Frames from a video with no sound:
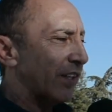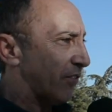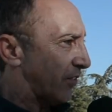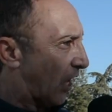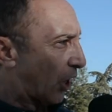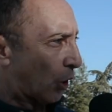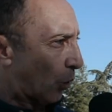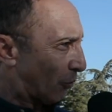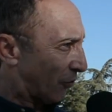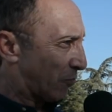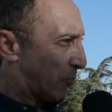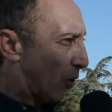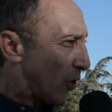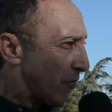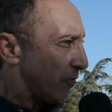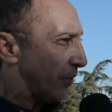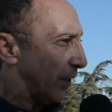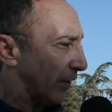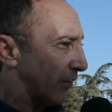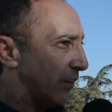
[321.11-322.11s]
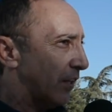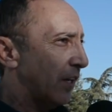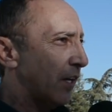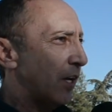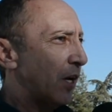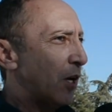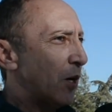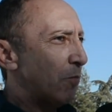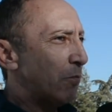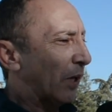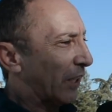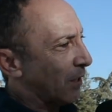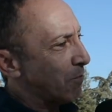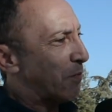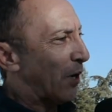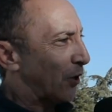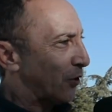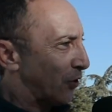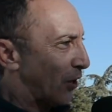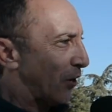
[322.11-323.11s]
It's not always perfect, but
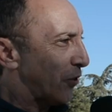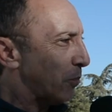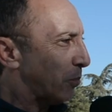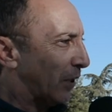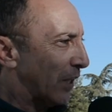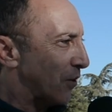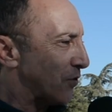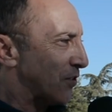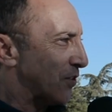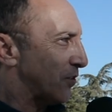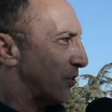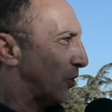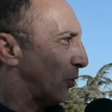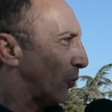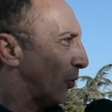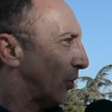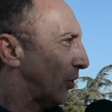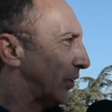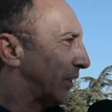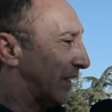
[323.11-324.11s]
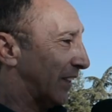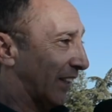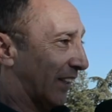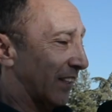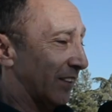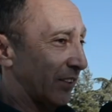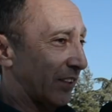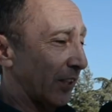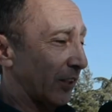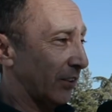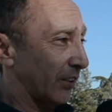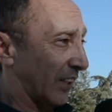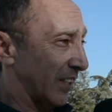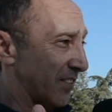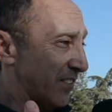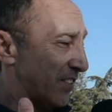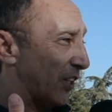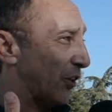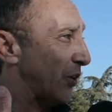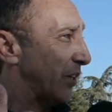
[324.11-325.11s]
compared to other places in the world and
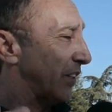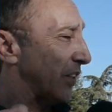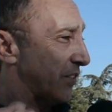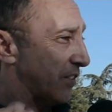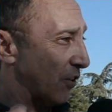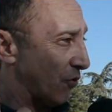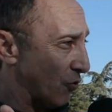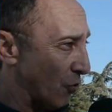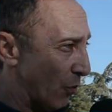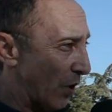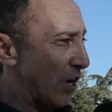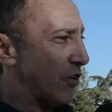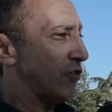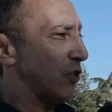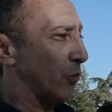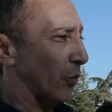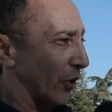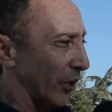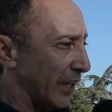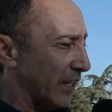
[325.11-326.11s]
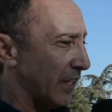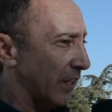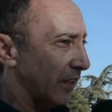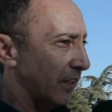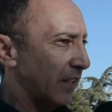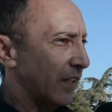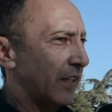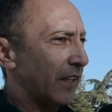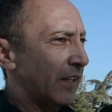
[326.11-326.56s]
considering the situation we're in,